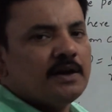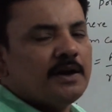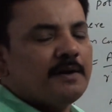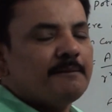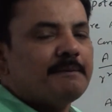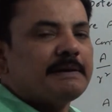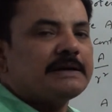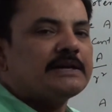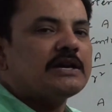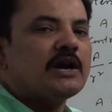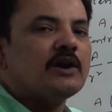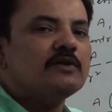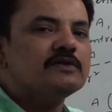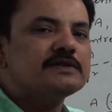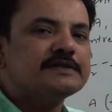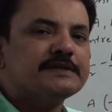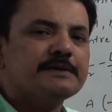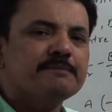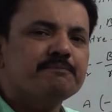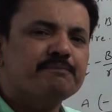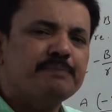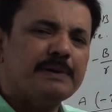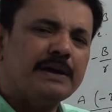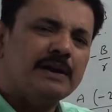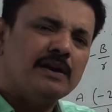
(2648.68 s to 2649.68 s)
But how
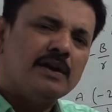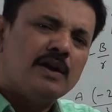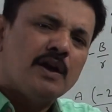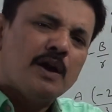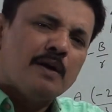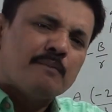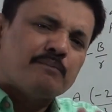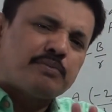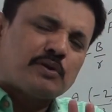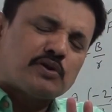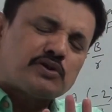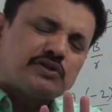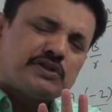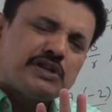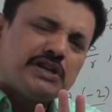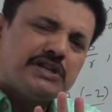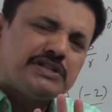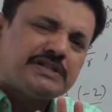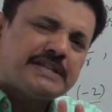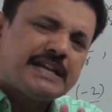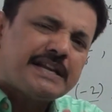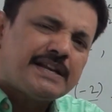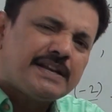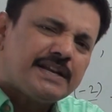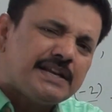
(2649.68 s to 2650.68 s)
simple?
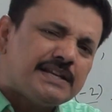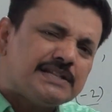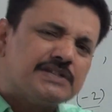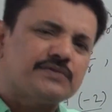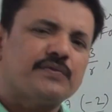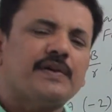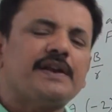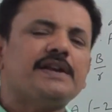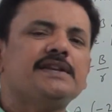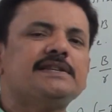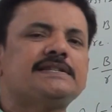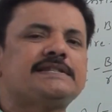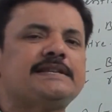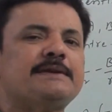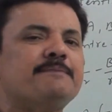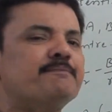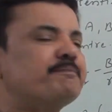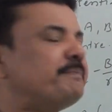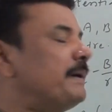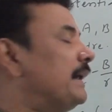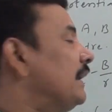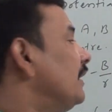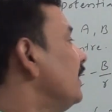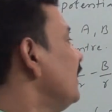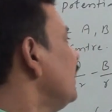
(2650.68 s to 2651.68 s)
Procedure is very
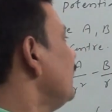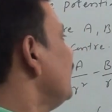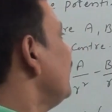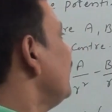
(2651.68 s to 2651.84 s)
simple.